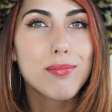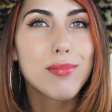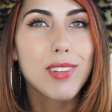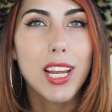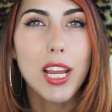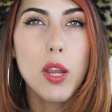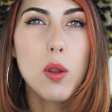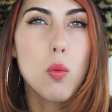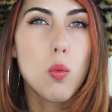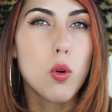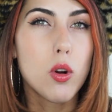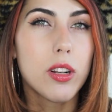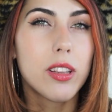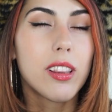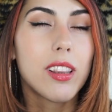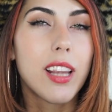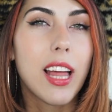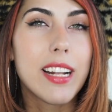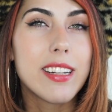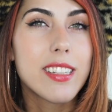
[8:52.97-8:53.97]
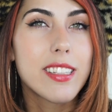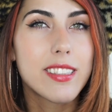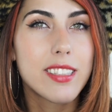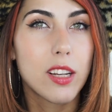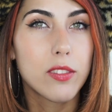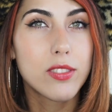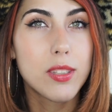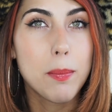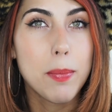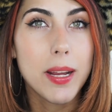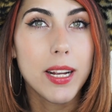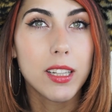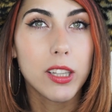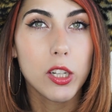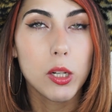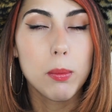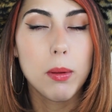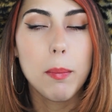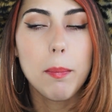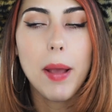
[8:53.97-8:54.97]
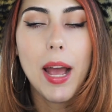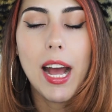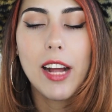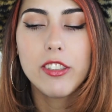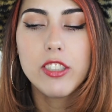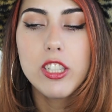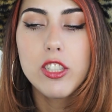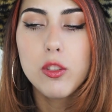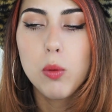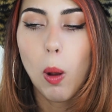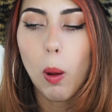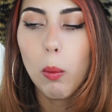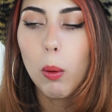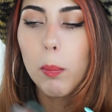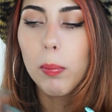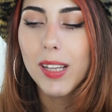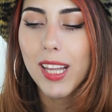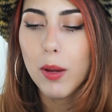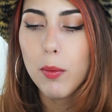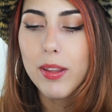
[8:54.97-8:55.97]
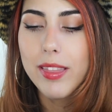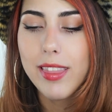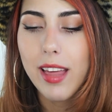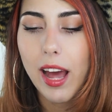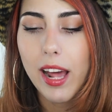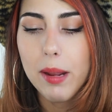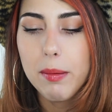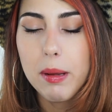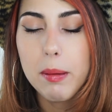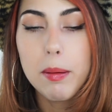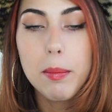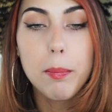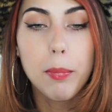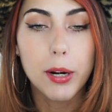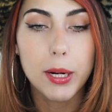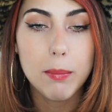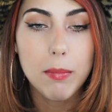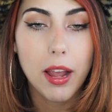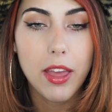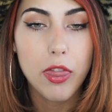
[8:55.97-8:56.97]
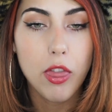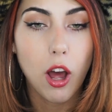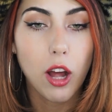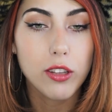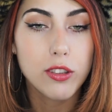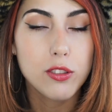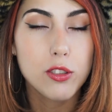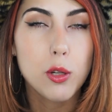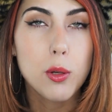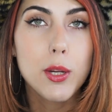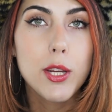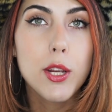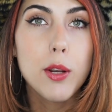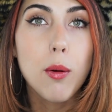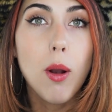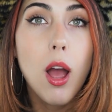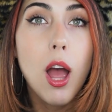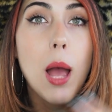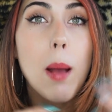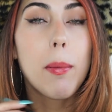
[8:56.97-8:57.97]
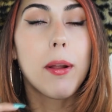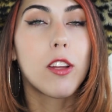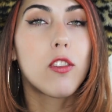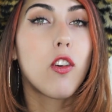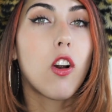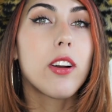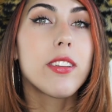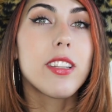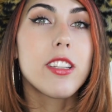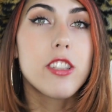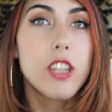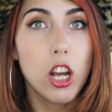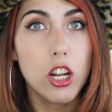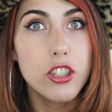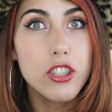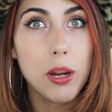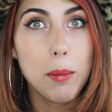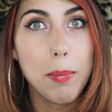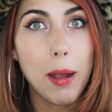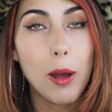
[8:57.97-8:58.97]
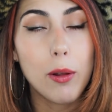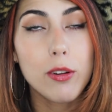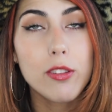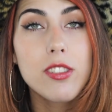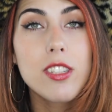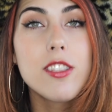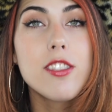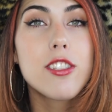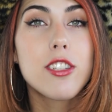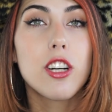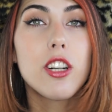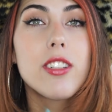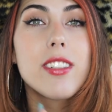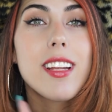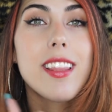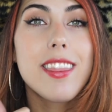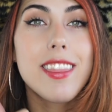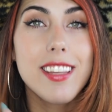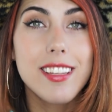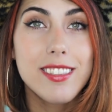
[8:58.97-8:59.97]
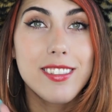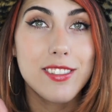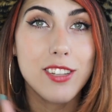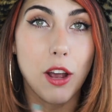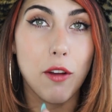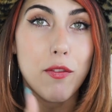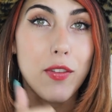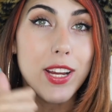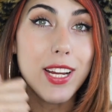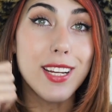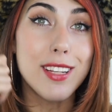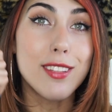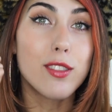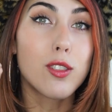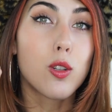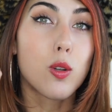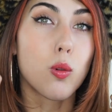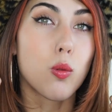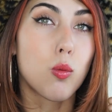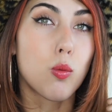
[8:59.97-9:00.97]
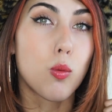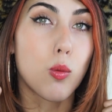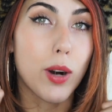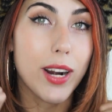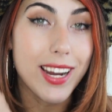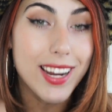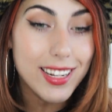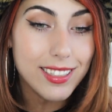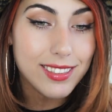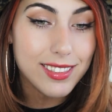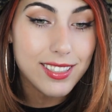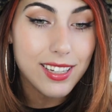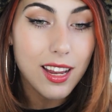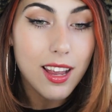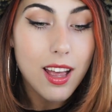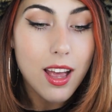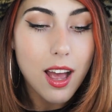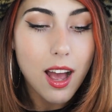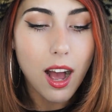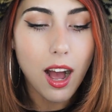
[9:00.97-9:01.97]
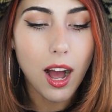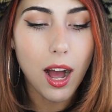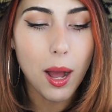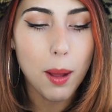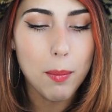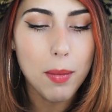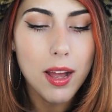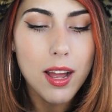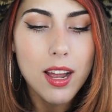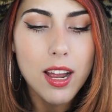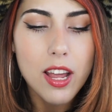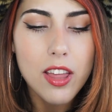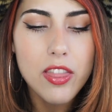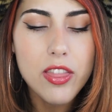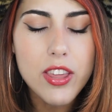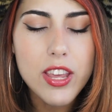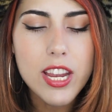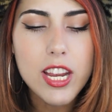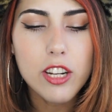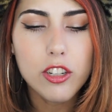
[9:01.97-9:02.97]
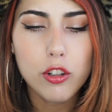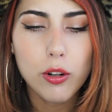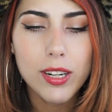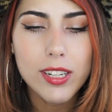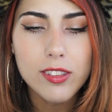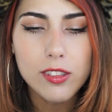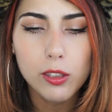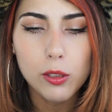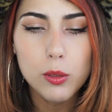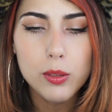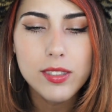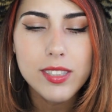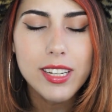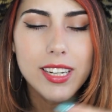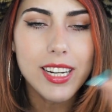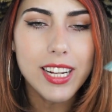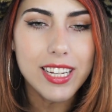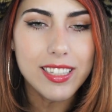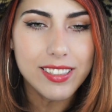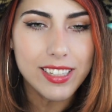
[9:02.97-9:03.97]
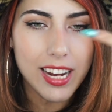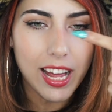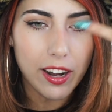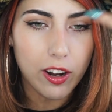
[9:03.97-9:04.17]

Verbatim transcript: it would lend itself to being a little bit patchy, so I will play with that and maybe bring my thoughts to you. But as far as the touch-up powder is concerned, this stuff is great. Um, the translucent isn't at